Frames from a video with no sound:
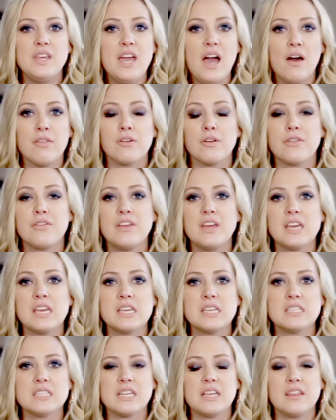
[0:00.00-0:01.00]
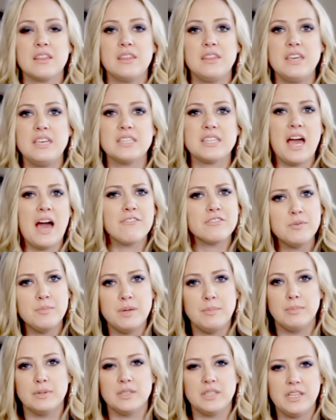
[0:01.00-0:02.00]
The other thing is these have to
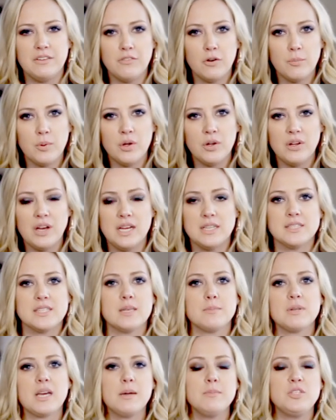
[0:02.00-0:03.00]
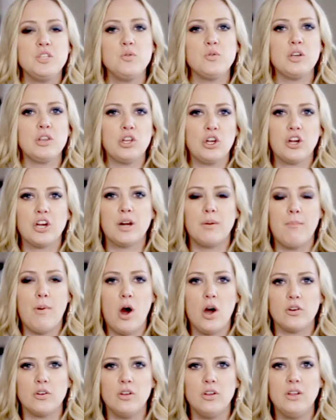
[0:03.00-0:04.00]
be believable, and sometimes you can look at a
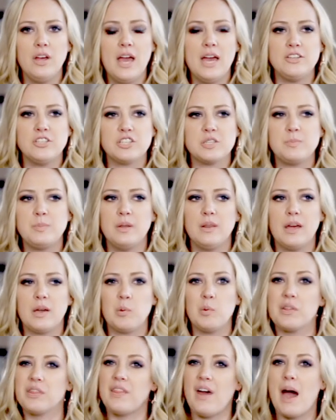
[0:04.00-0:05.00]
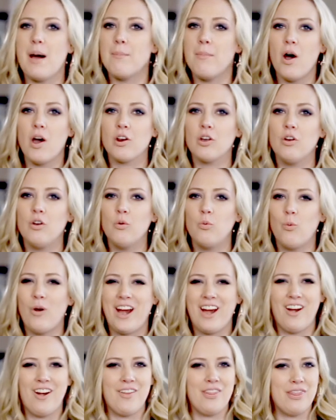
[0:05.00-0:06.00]
model and just be like, would that model
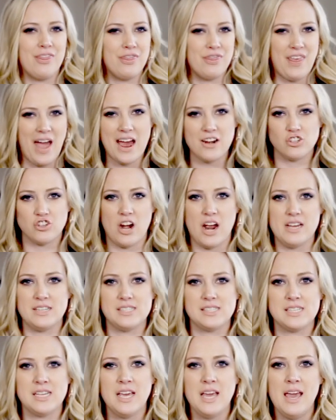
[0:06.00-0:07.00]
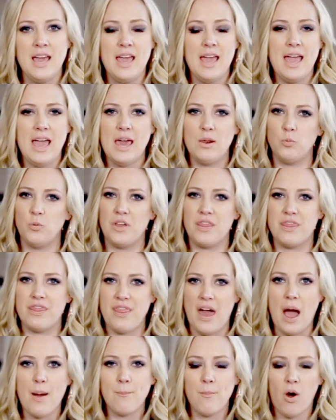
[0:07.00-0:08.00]
wear that dress and would
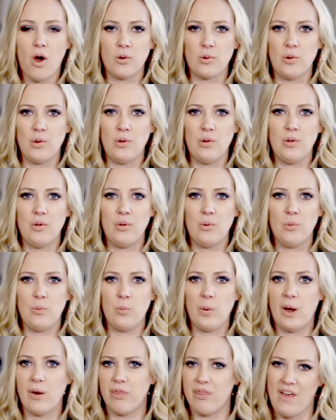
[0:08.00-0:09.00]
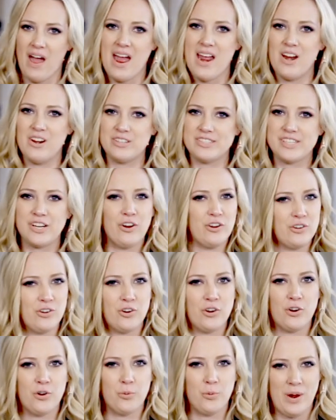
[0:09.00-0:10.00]
that model wear that hairstyle on
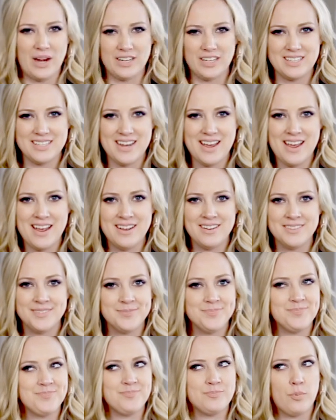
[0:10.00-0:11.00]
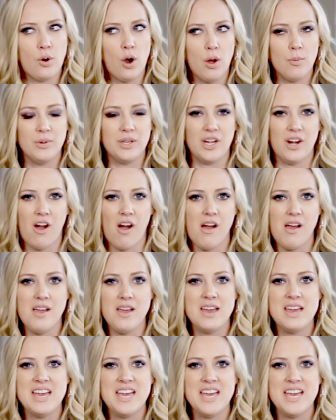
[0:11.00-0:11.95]
her wedding day? Probably not.